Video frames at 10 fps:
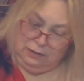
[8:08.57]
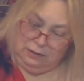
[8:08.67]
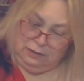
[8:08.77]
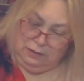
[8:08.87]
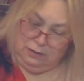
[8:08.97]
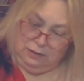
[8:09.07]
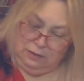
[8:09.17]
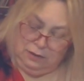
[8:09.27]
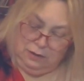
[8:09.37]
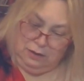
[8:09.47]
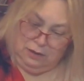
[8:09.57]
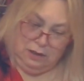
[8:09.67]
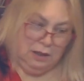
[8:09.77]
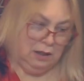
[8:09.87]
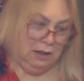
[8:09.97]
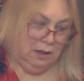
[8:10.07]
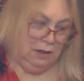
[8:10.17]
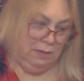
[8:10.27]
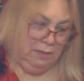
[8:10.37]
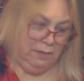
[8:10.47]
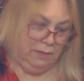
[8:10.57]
Nothing is said.